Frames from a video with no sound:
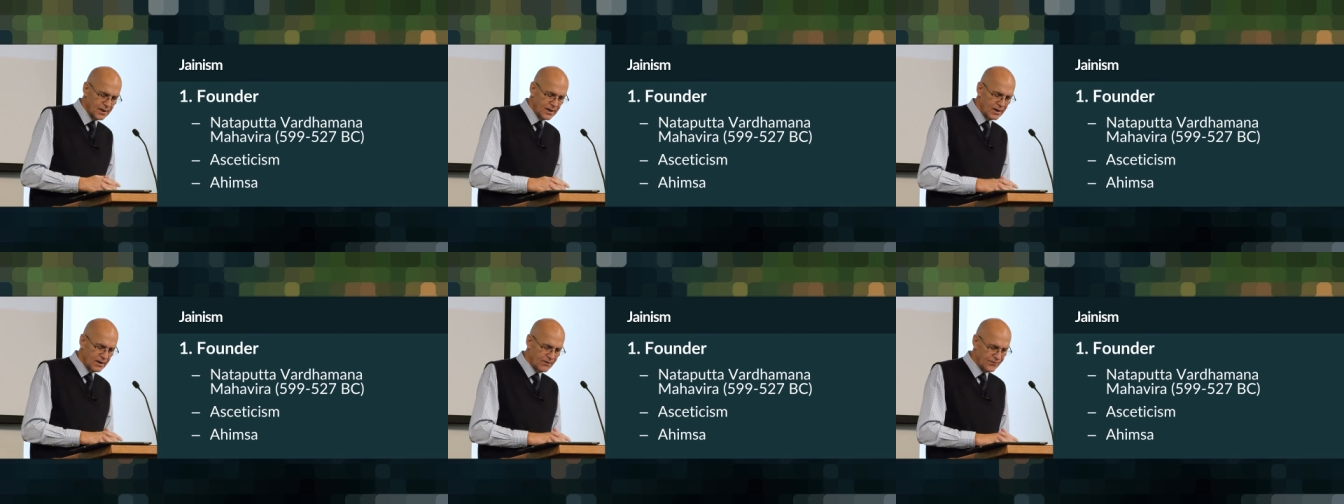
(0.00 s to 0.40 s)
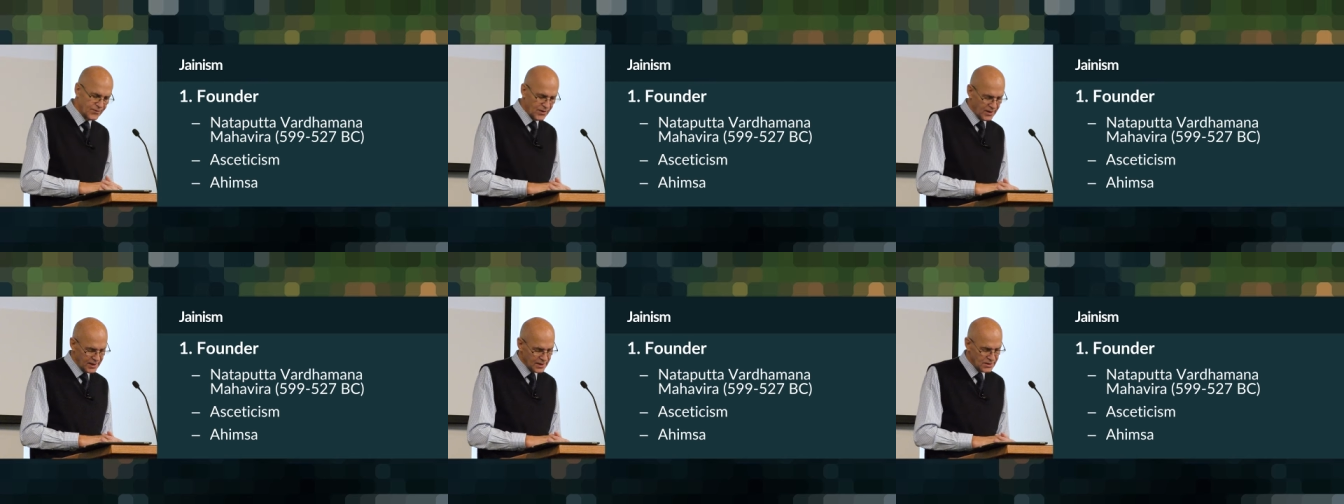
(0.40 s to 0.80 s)
of
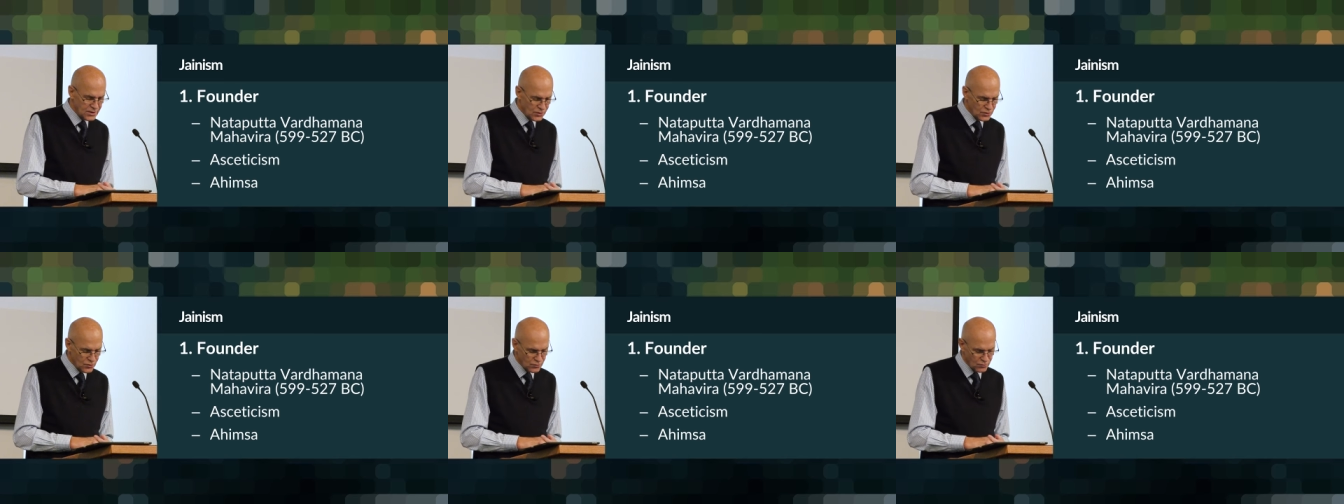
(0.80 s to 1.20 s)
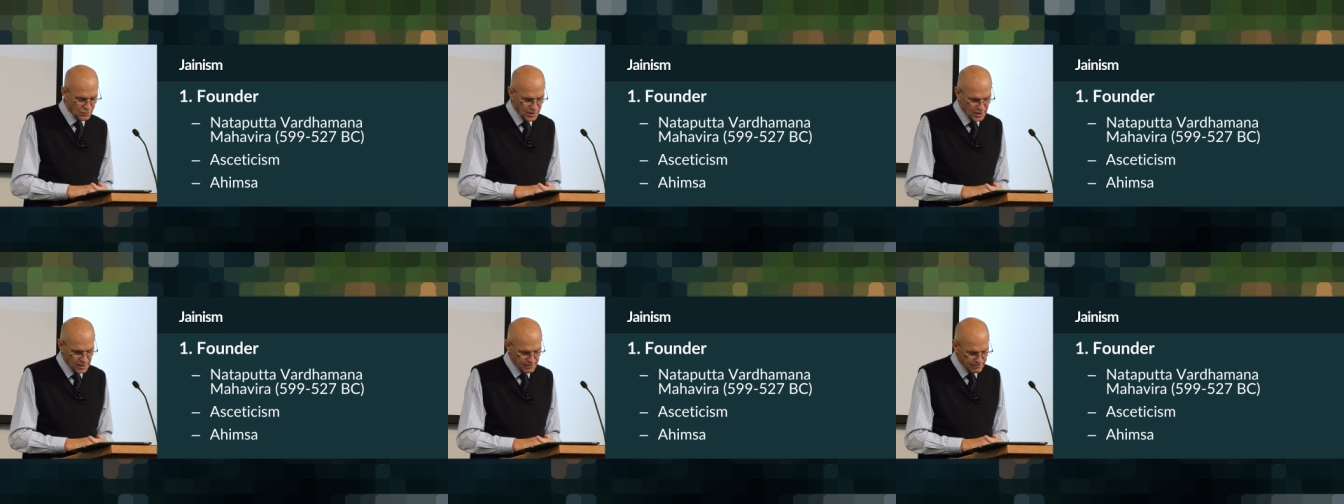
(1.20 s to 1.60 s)
the
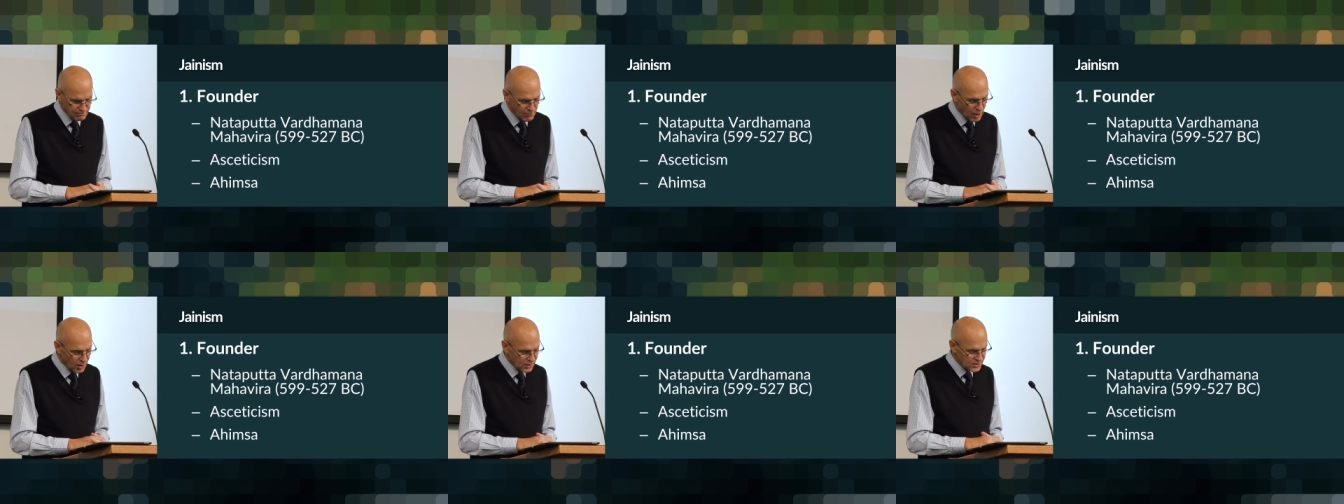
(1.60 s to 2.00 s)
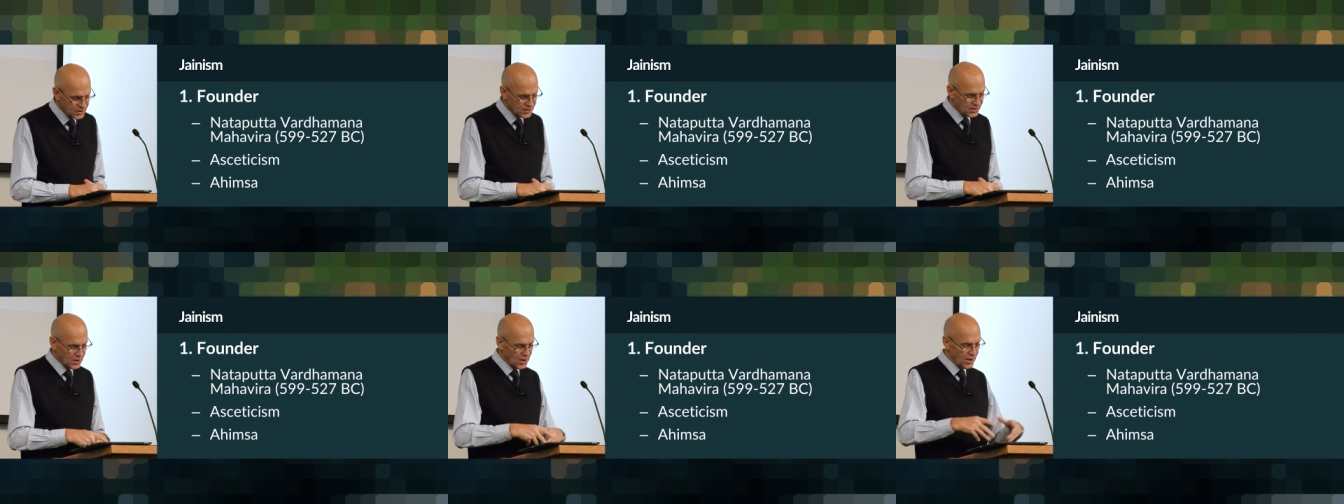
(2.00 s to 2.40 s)
Hindu uh, monks,